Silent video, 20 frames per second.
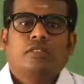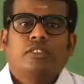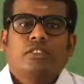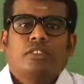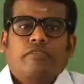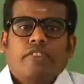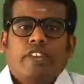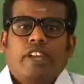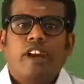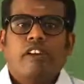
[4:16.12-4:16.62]

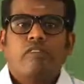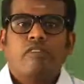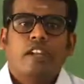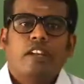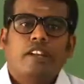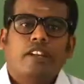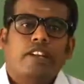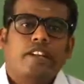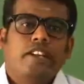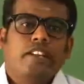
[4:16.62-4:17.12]
We have
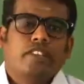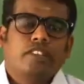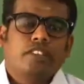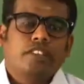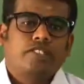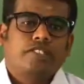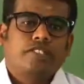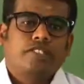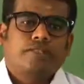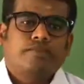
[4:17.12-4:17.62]
already
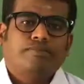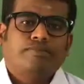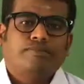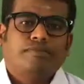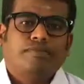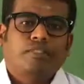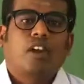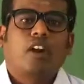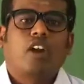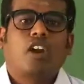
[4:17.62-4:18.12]
discussed
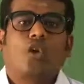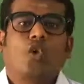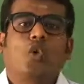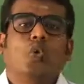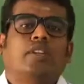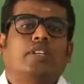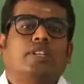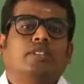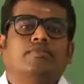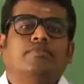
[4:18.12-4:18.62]

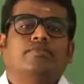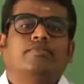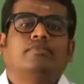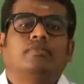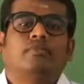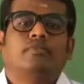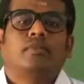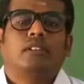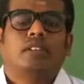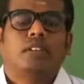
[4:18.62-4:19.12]
root,
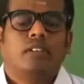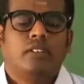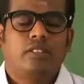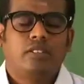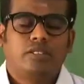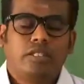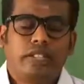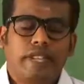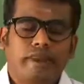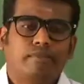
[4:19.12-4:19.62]

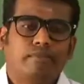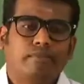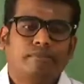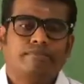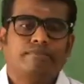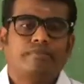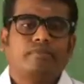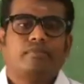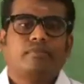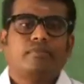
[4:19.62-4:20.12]
stem
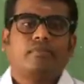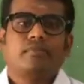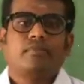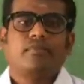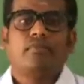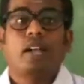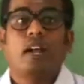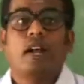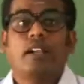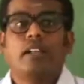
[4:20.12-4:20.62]

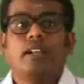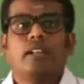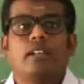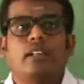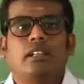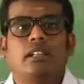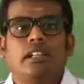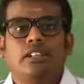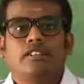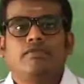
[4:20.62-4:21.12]
and
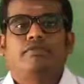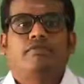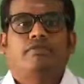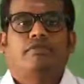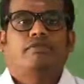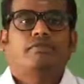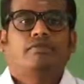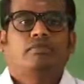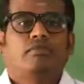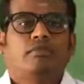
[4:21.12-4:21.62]
leaf.
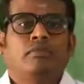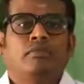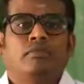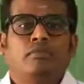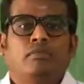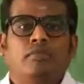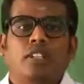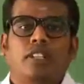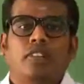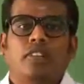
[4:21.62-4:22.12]

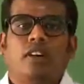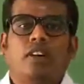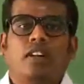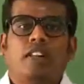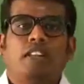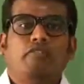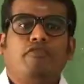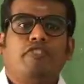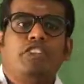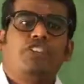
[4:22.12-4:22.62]
These are
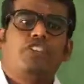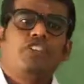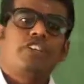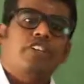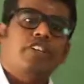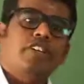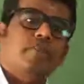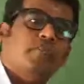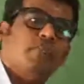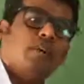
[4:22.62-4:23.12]
the
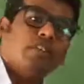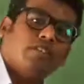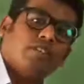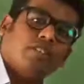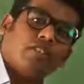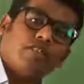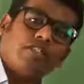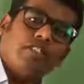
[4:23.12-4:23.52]
vegetative parts of the